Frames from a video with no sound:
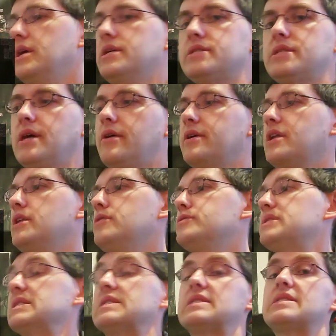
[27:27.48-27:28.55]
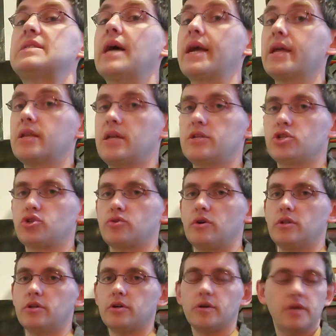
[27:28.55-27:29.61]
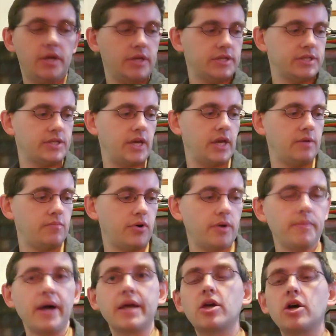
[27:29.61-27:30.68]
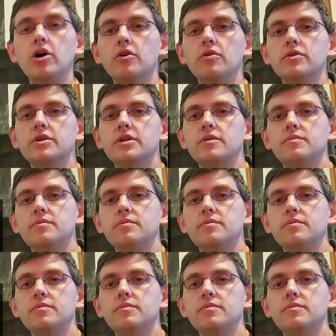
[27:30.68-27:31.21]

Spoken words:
is now I'm going to use the second controller to input my code.